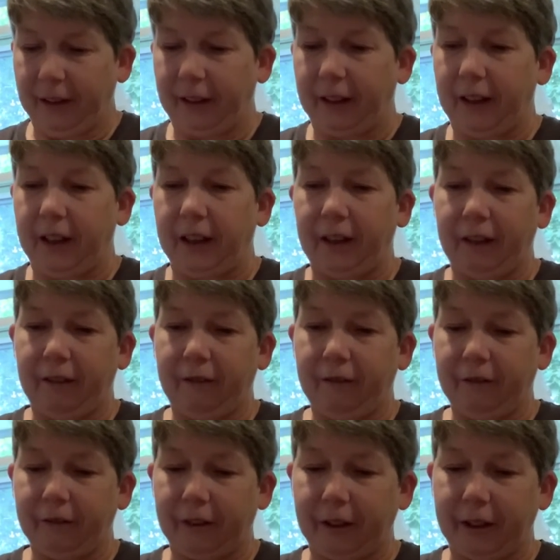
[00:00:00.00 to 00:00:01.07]
And
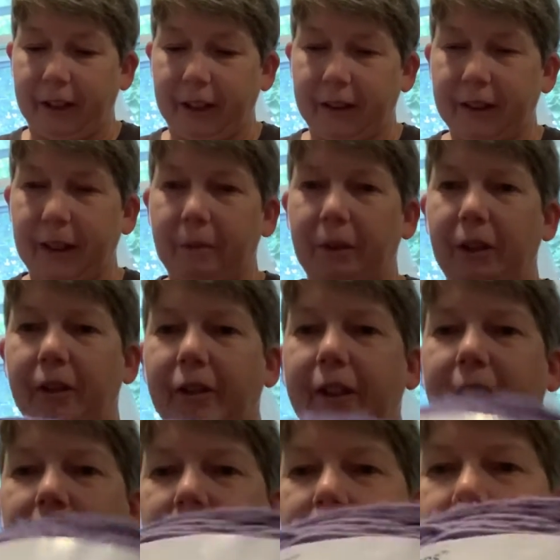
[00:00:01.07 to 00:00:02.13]
for this I'm
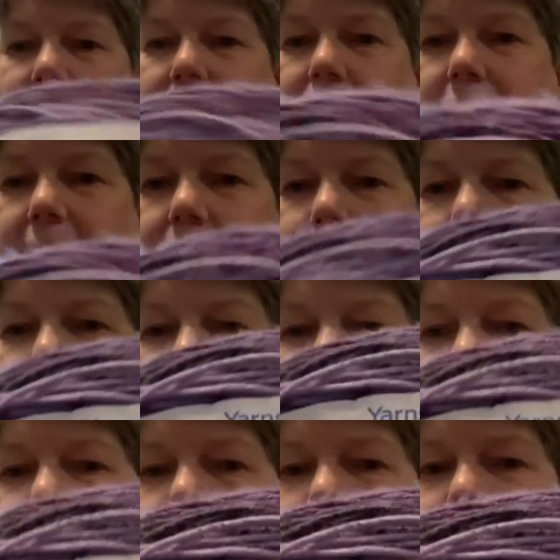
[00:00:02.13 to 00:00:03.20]
using Karen Bake
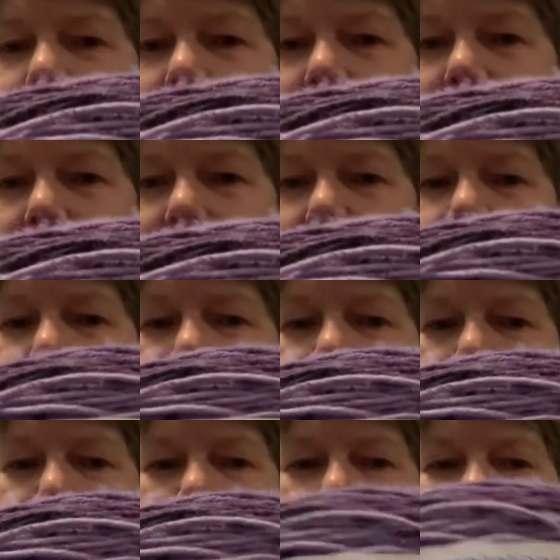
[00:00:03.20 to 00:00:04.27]
Cakes,
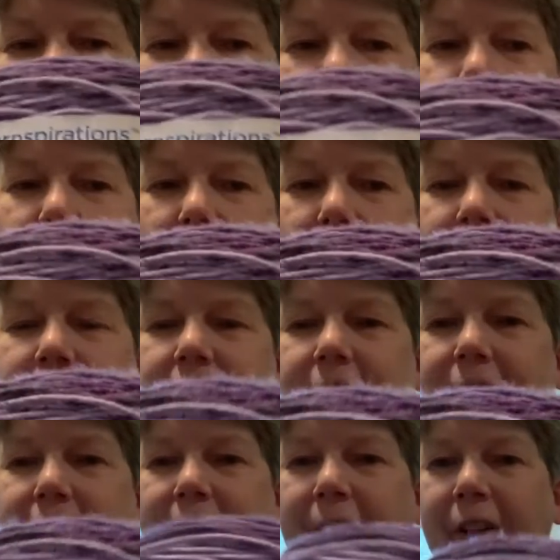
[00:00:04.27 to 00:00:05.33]
which is
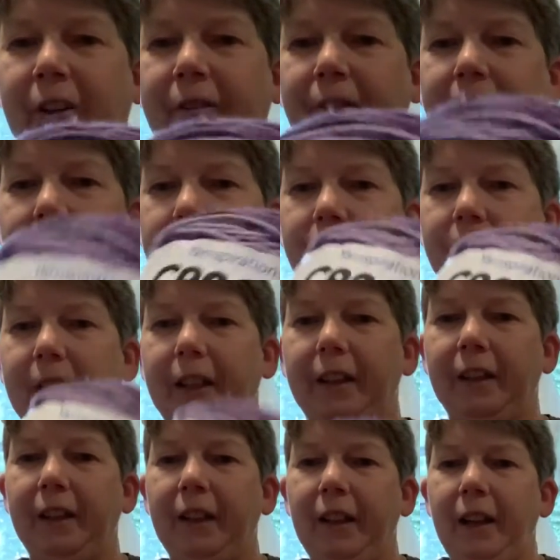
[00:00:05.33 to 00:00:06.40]
another favorite.
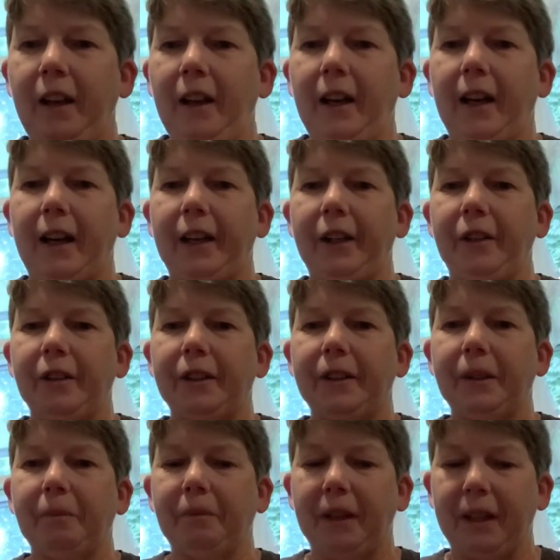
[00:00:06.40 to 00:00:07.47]
I use this
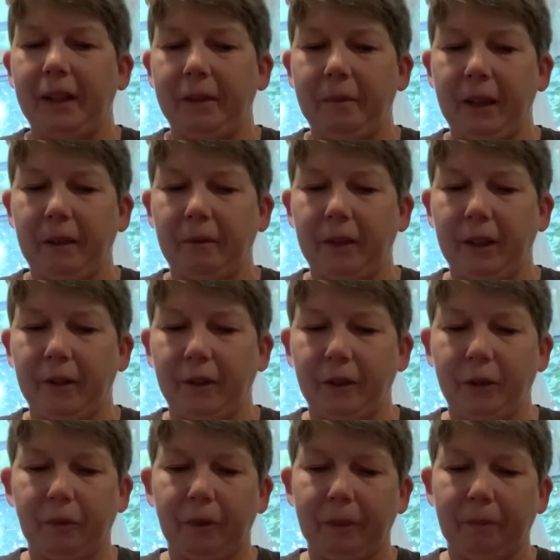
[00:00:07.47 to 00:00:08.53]
brand to make one of
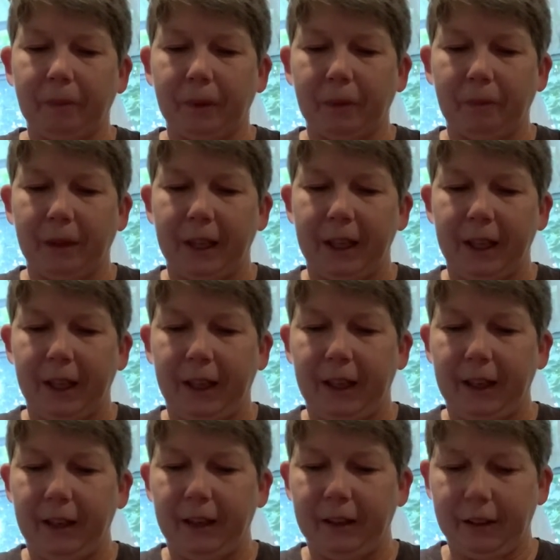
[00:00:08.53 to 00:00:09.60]
those ripple
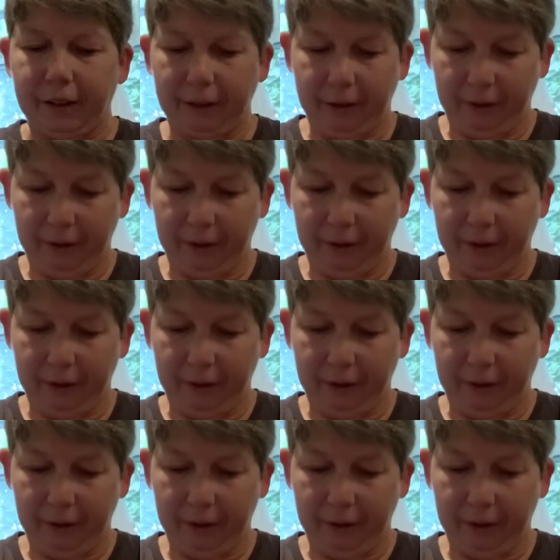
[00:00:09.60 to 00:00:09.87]
blankets.